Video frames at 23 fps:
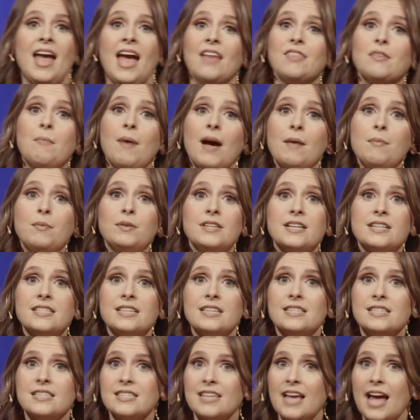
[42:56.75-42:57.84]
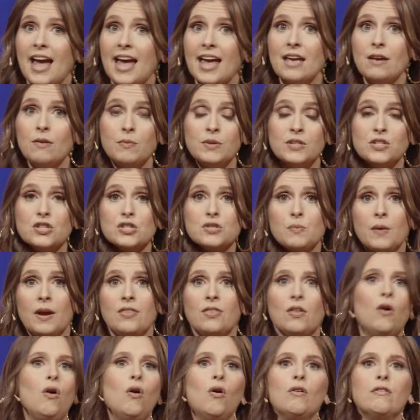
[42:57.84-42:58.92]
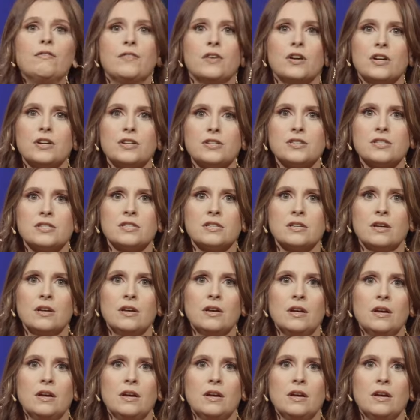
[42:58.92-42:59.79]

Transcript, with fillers: And the Bible doesn't say, we just read the whole verse,